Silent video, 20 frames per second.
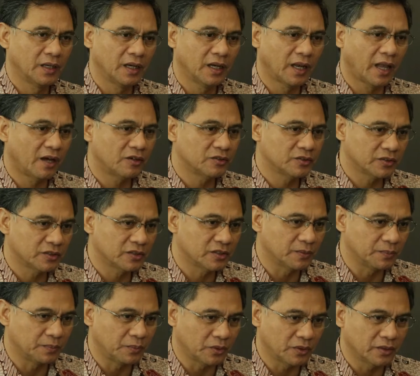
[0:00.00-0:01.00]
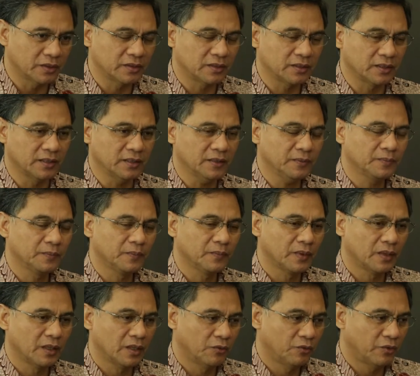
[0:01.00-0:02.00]
launch the policy,
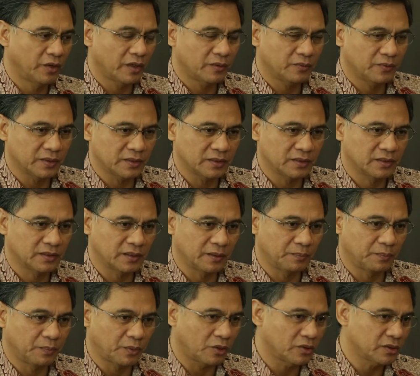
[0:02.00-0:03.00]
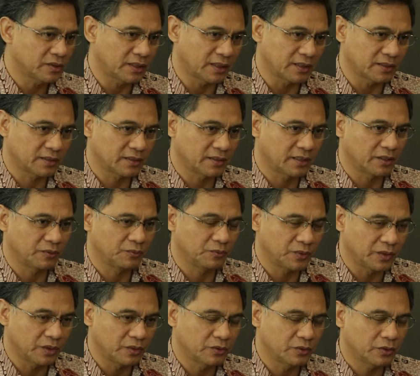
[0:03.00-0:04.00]
we have a, process that
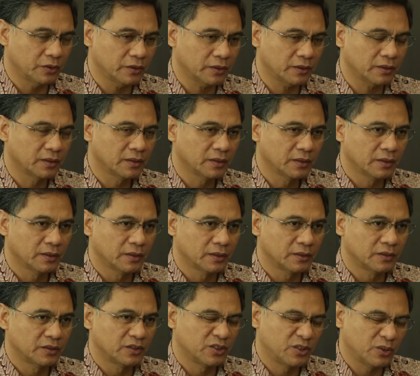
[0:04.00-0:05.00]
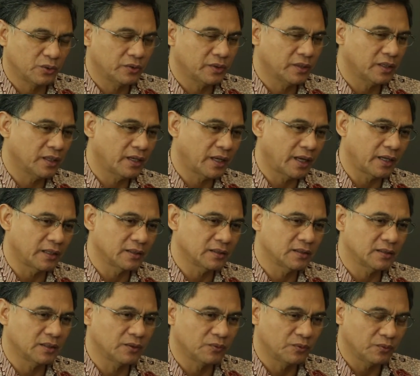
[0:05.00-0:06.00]
we could
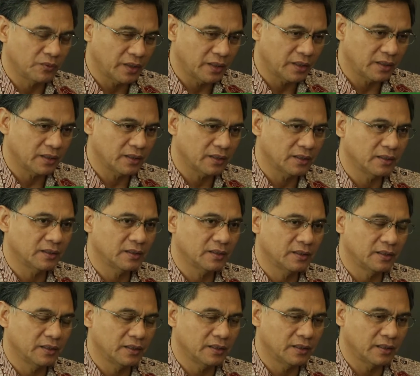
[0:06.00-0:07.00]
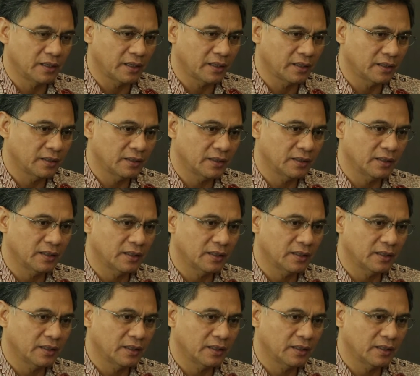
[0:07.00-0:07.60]
scrutinized in very detail